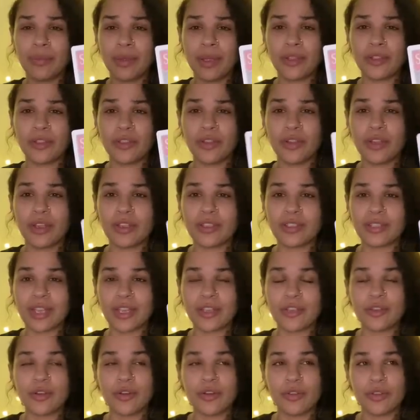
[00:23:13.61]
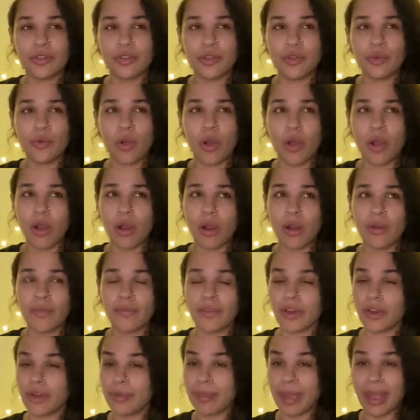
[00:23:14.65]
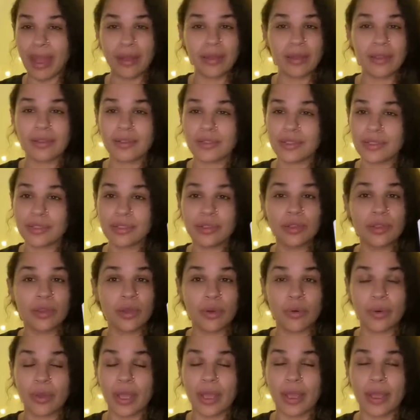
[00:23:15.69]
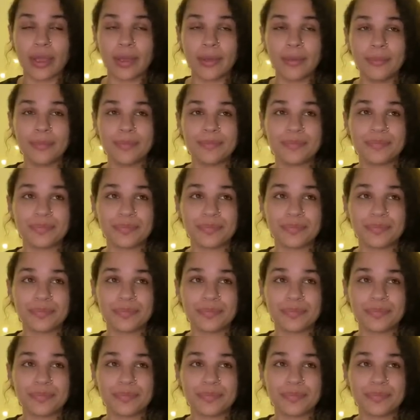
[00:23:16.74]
it's like you are very balanced. Okay.